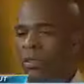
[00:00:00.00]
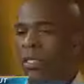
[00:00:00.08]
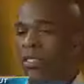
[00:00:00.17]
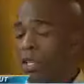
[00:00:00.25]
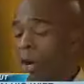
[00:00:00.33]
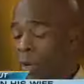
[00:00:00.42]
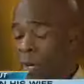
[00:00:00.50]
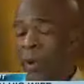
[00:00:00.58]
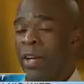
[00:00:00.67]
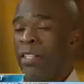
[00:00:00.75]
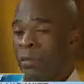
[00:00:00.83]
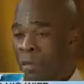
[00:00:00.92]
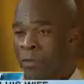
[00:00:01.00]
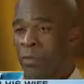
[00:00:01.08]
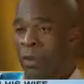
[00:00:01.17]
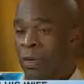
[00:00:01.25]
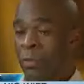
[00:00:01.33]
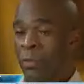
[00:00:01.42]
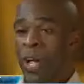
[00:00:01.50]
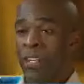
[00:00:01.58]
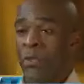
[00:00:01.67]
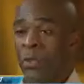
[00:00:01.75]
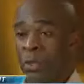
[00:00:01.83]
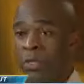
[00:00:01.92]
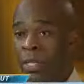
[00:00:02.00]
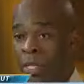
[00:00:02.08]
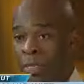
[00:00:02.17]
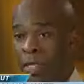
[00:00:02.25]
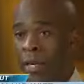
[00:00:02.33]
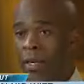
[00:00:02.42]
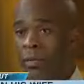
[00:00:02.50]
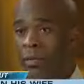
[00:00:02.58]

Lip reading: She told me her password before. Her password was her son's name.